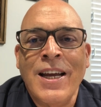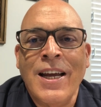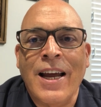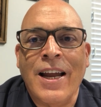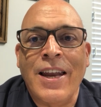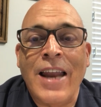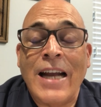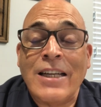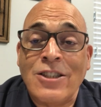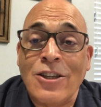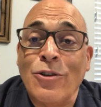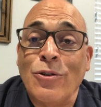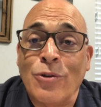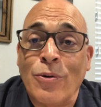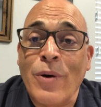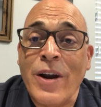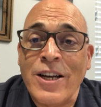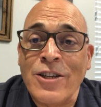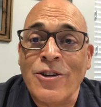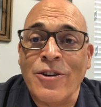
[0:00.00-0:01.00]
And that's a
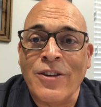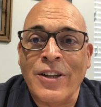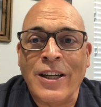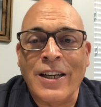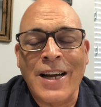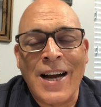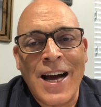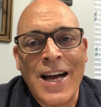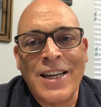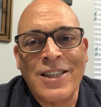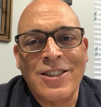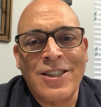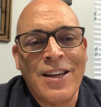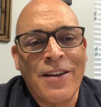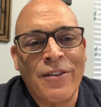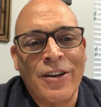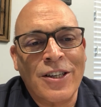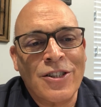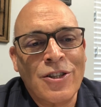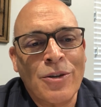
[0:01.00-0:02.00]
treasure that God has
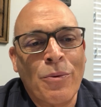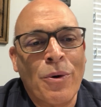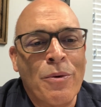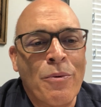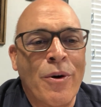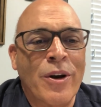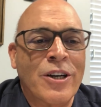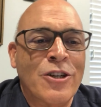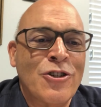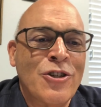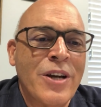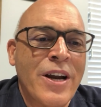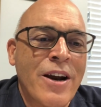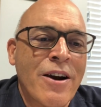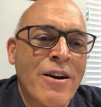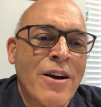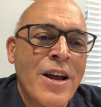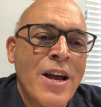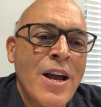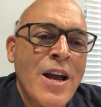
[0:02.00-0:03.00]
given us that we want to
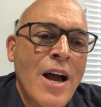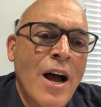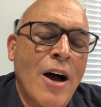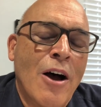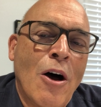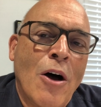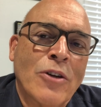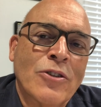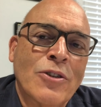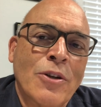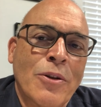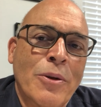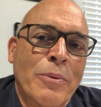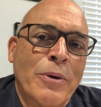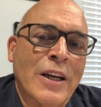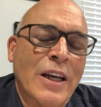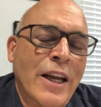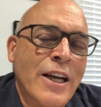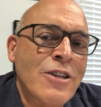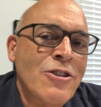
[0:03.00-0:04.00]
share. Also the
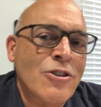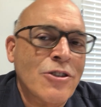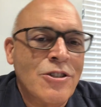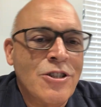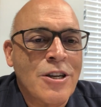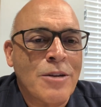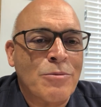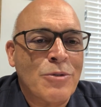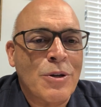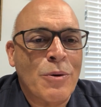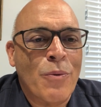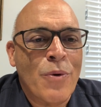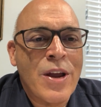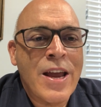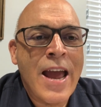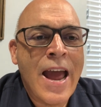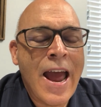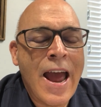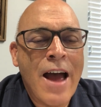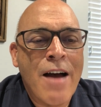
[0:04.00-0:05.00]
relationships that we
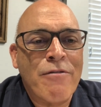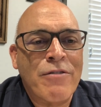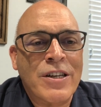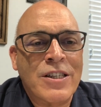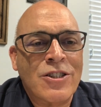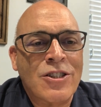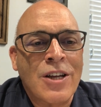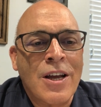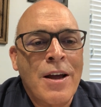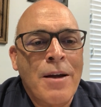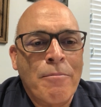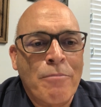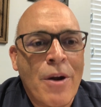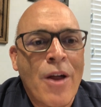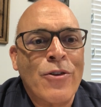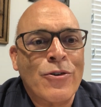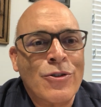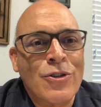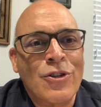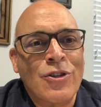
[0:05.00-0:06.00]
have as
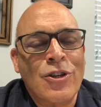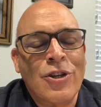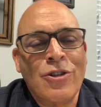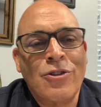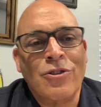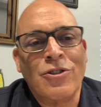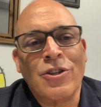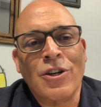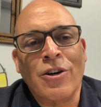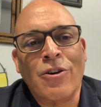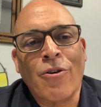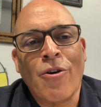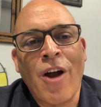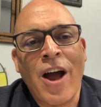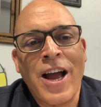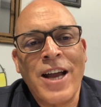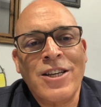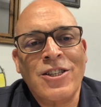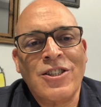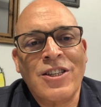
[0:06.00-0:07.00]
brothers and sisters in
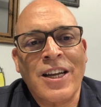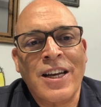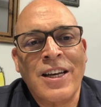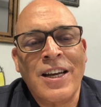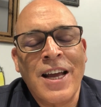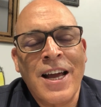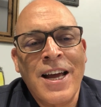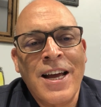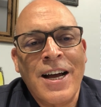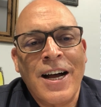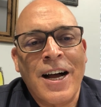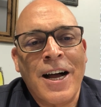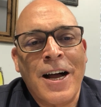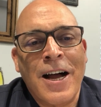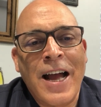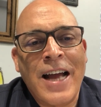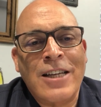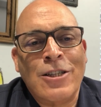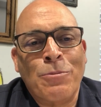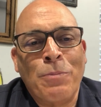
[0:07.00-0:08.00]
Christ and
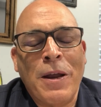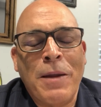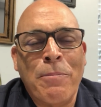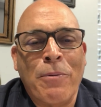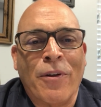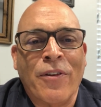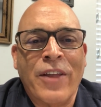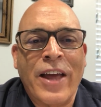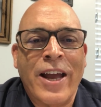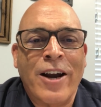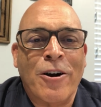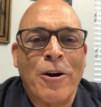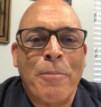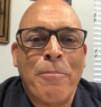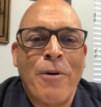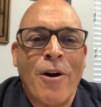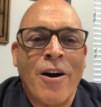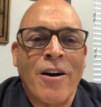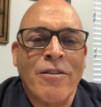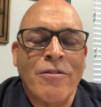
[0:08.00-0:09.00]
as people that are a
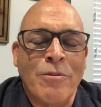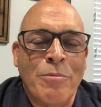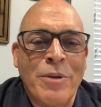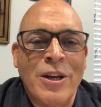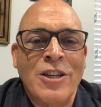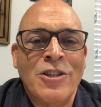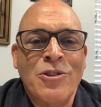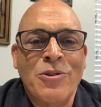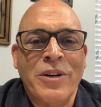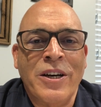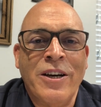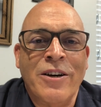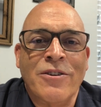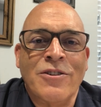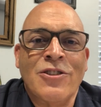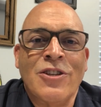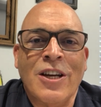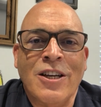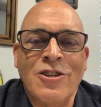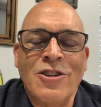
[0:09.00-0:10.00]
part of the ministry here
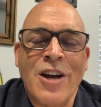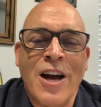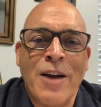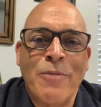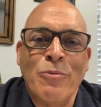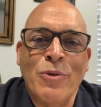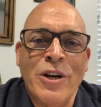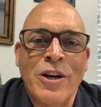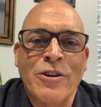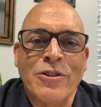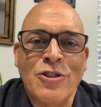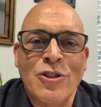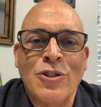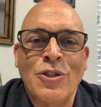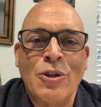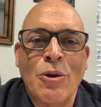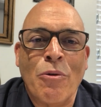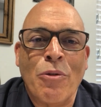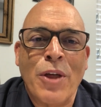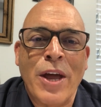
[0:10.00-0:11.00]
at St. John, we are
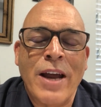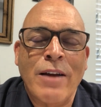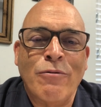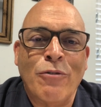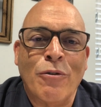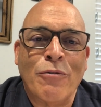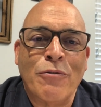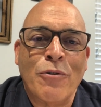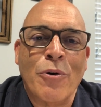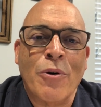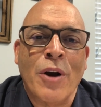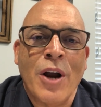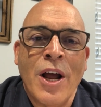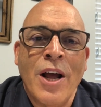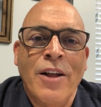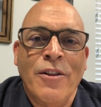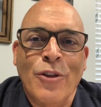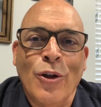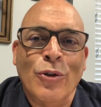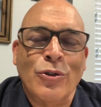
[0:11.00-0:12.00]
just so thankful for
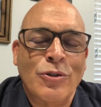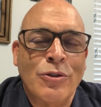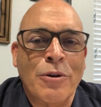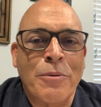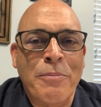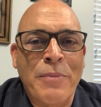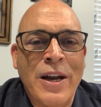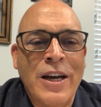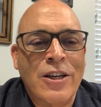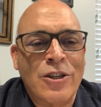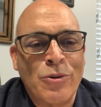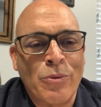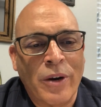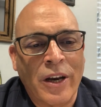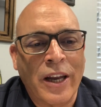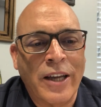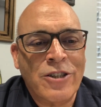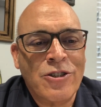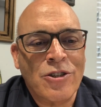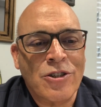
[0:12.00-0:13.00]
those tremendous
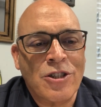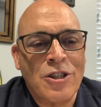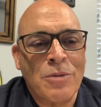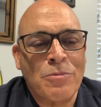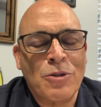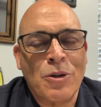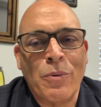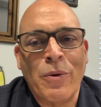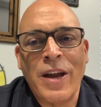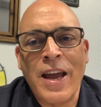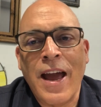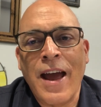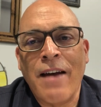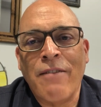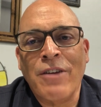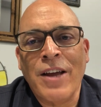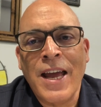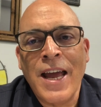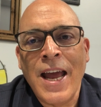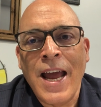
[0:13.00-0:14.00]
relationships that we
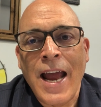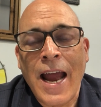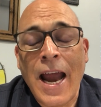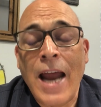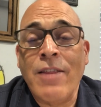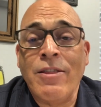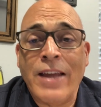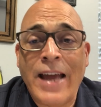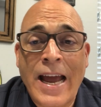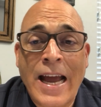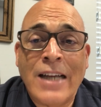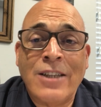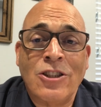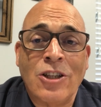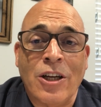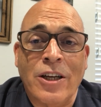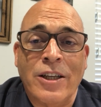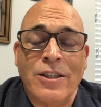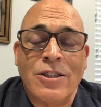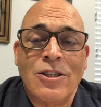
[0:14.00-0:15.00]
have and the
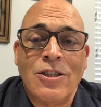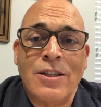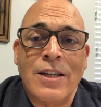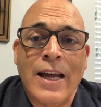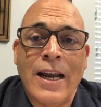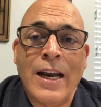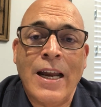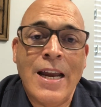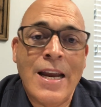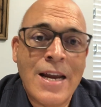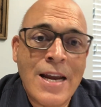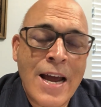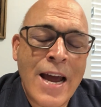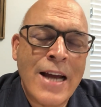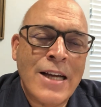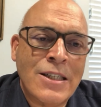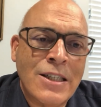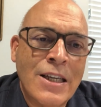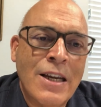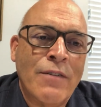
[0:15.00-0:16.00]
excellence that he
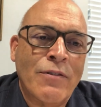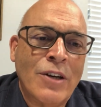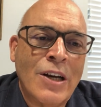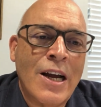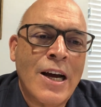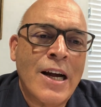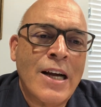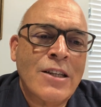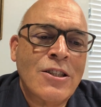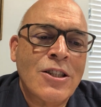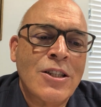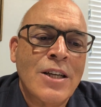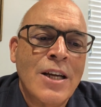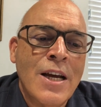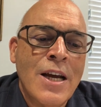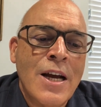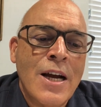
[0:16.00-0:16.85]
has given us.